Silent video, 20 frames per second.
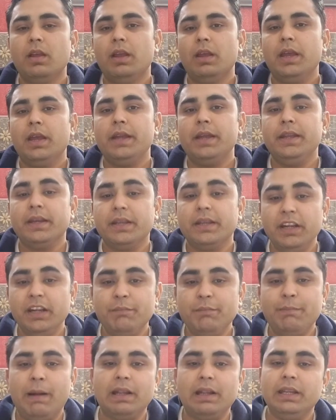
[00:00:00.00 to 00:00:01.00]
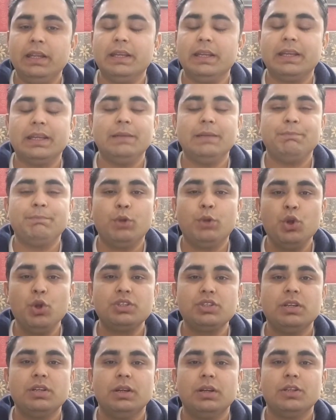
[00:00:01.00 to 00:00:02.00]
An aggrieved party can
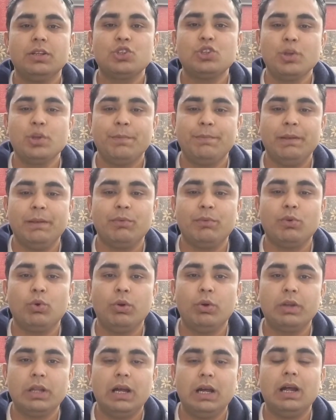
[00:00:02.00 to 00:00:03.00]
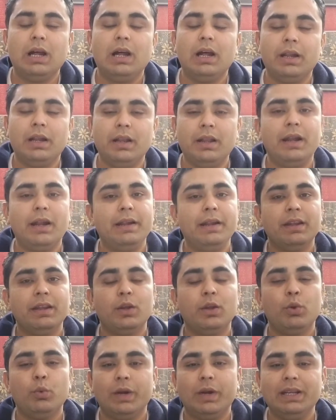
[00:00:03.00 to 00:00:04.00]
approach the Supreme Court under
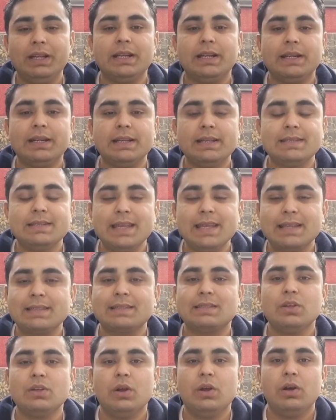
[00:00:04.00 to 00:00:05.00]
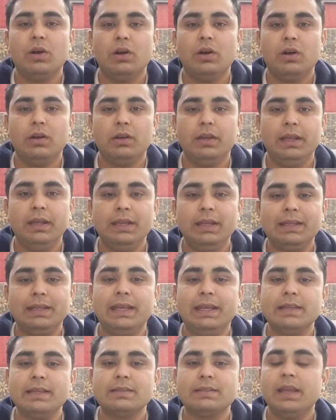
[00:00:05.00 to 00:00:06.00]
Article 136 in
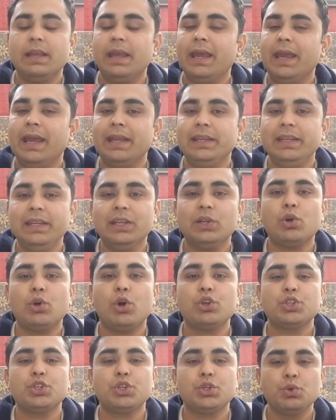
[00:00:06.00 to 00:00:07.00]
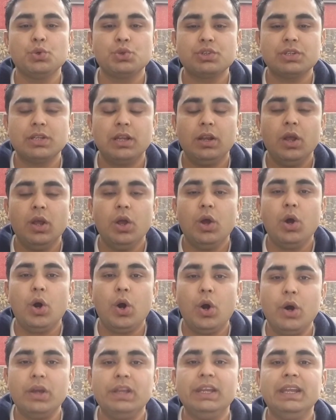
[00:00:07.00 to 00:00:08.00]
case any constitutional
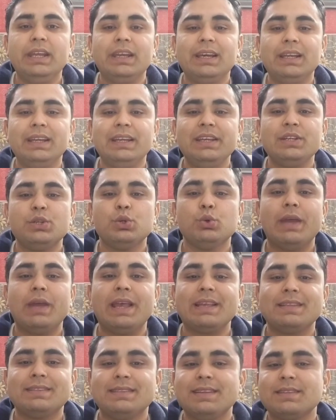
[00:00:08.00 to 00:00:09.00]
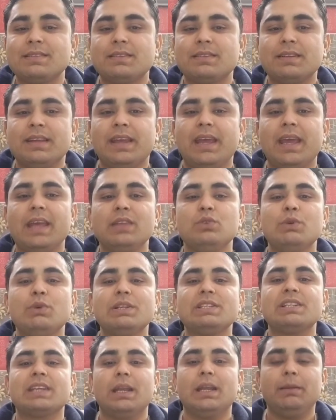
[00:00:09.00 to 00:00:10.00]
or legal issue exists and
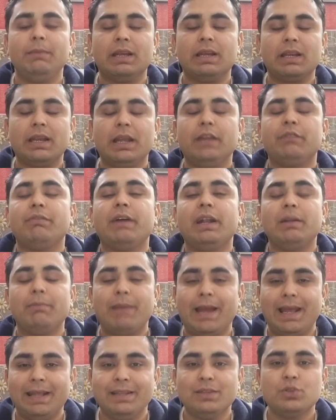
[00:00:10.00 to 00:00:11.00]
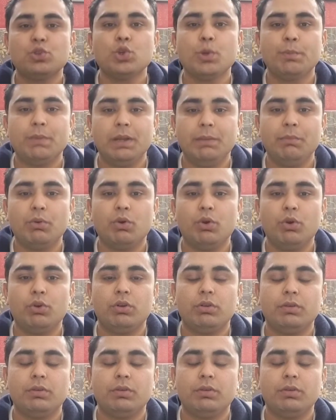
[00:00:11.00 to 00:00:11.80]
which can be clarified by the Supreme Court.